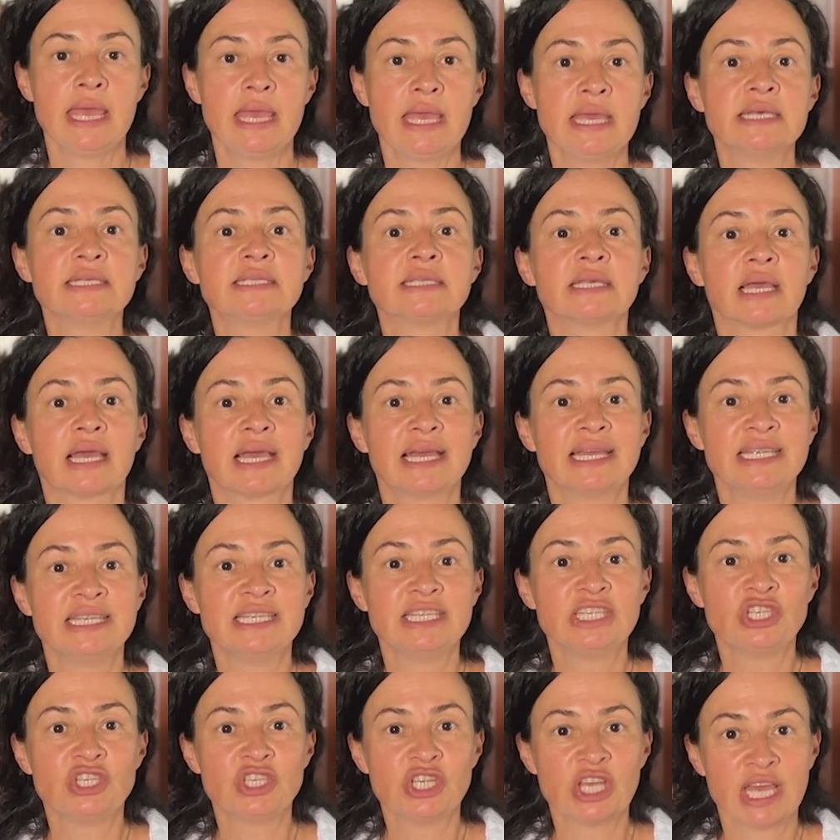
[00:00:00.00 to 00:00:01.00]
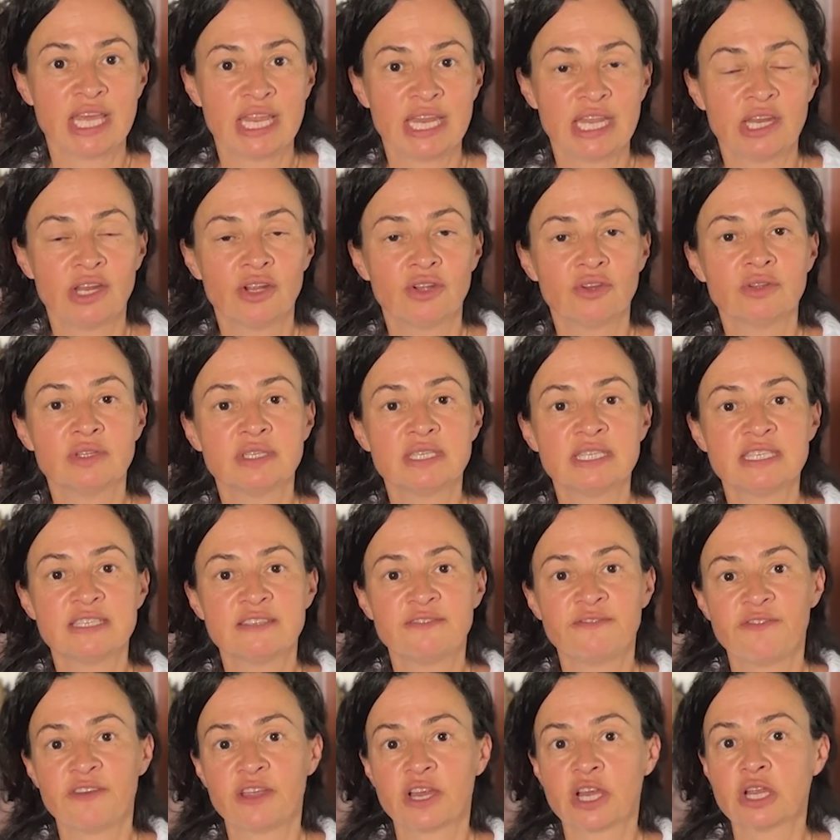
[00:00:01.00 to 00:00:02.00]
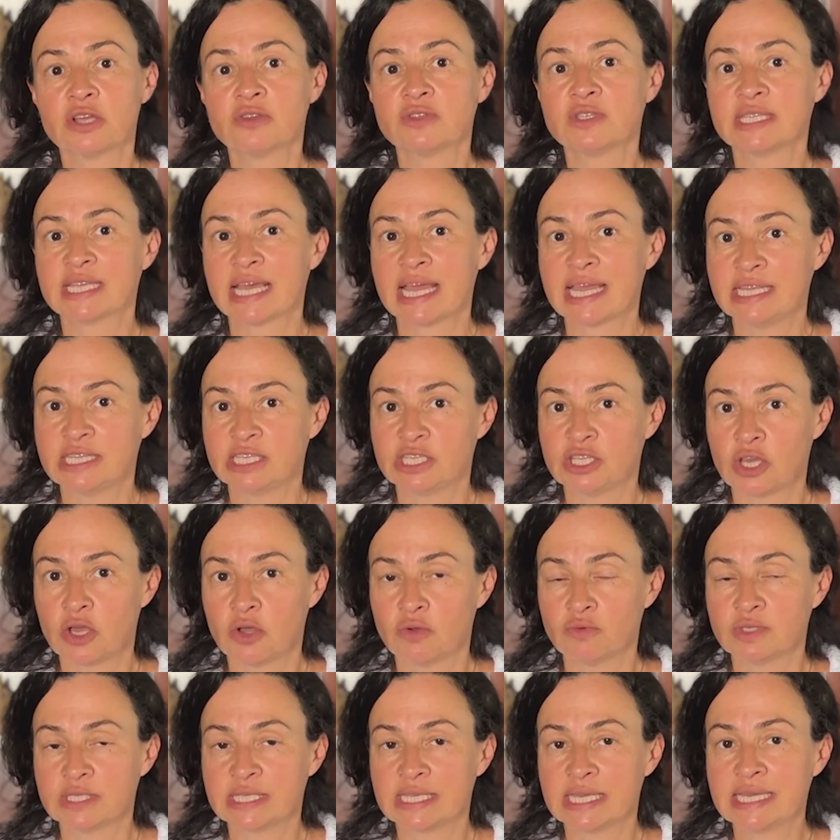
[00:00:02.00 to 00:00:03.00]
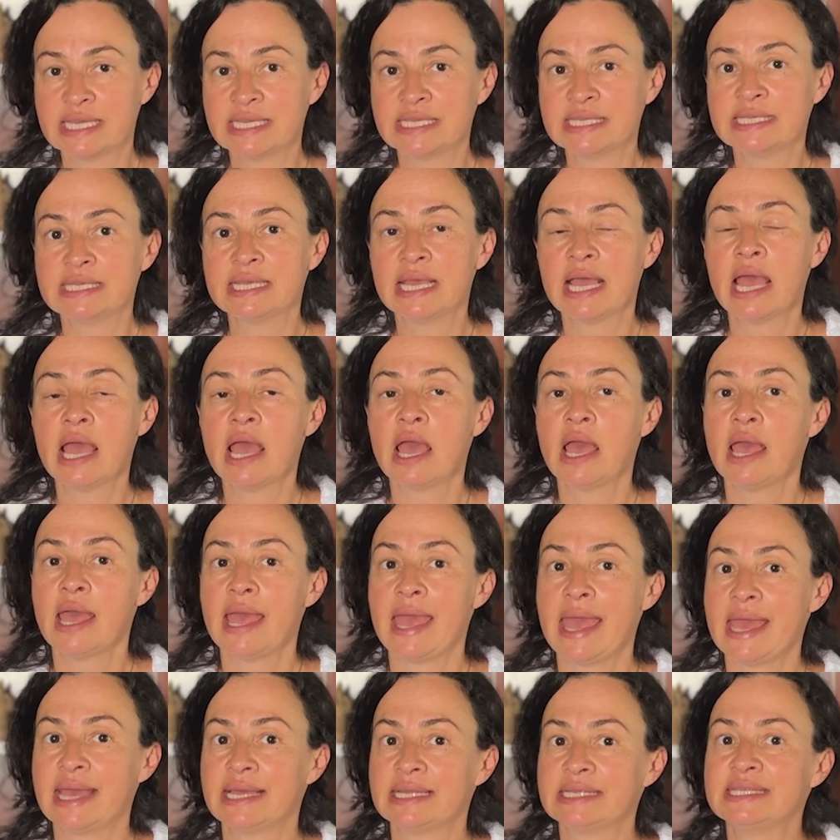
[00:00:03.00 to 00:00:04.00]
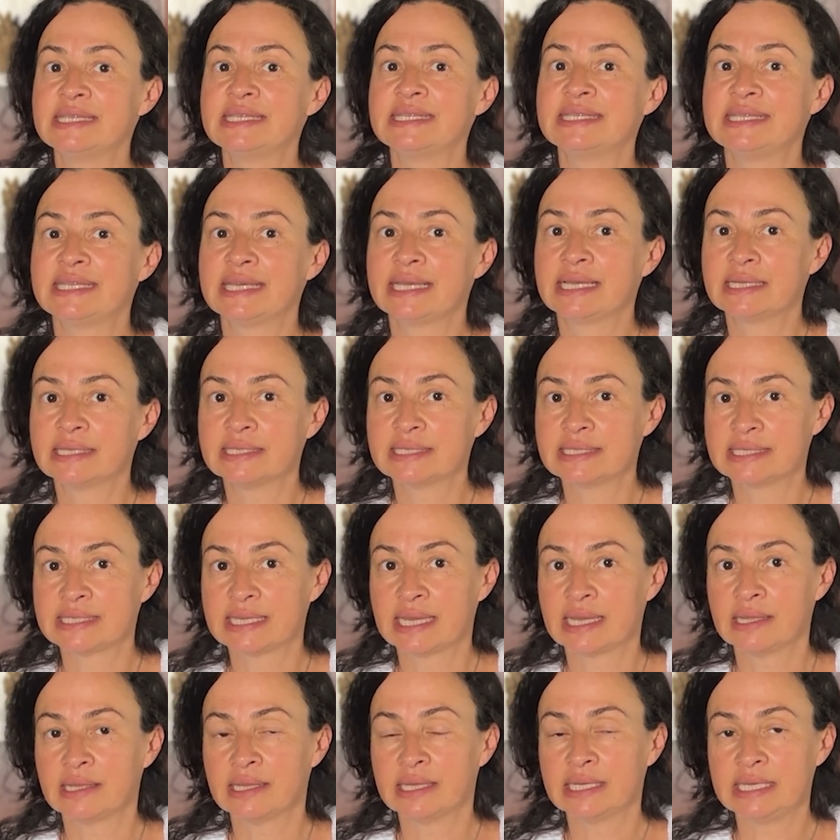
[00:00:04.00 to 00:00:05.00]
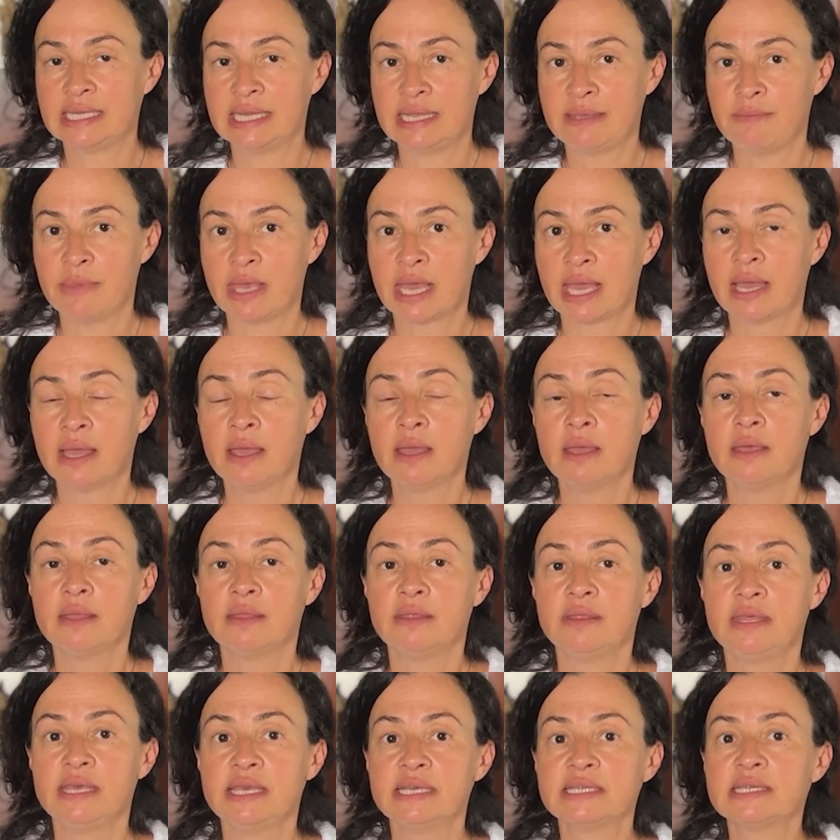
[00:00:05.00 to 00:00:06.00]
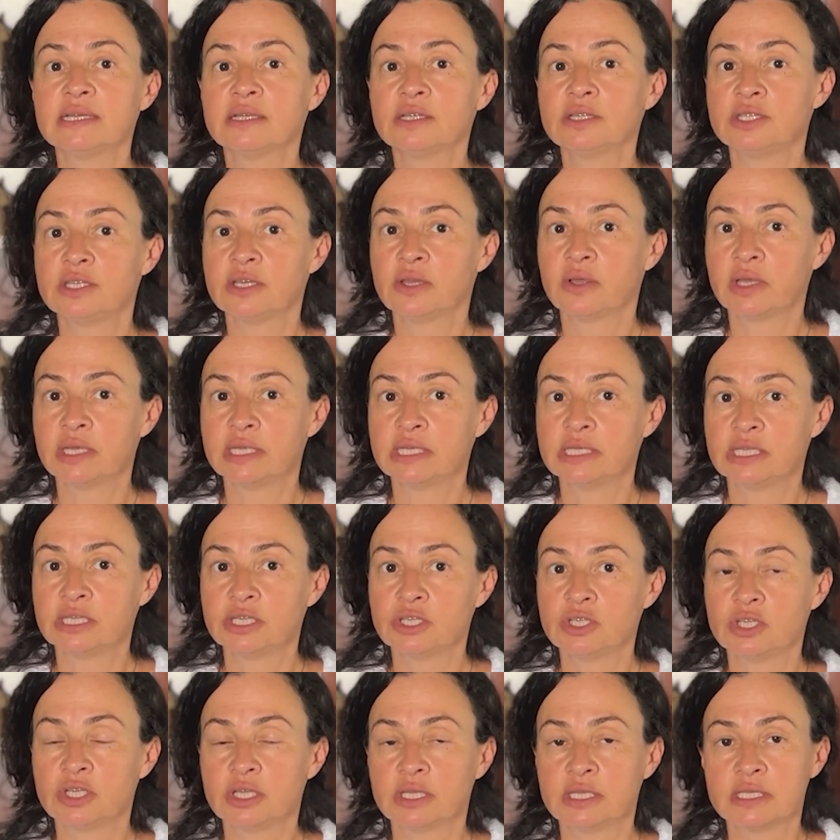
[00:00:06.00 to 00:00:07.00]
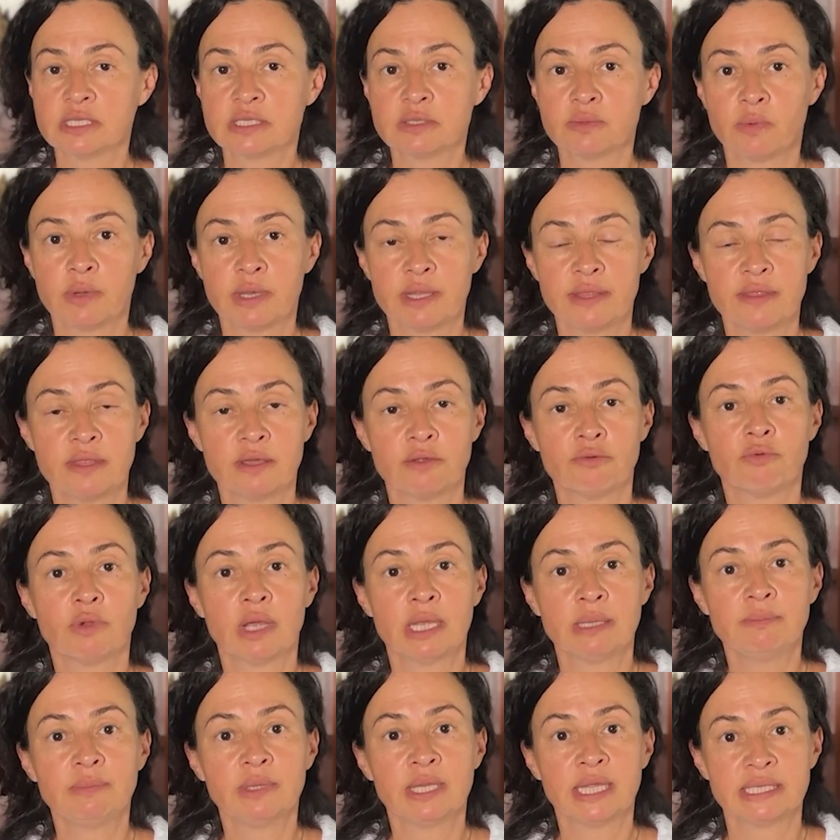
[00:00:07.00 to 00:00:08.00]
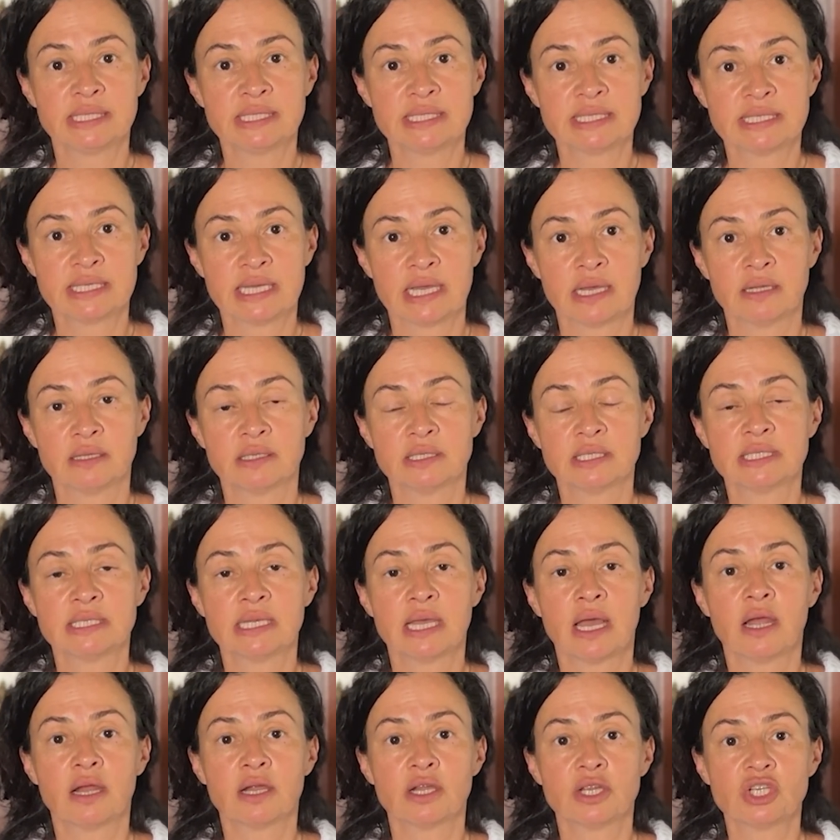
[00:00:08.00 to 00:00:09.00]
is congenital spherocytosis and sickle cell anemia. These are two conditions when the red blood cells are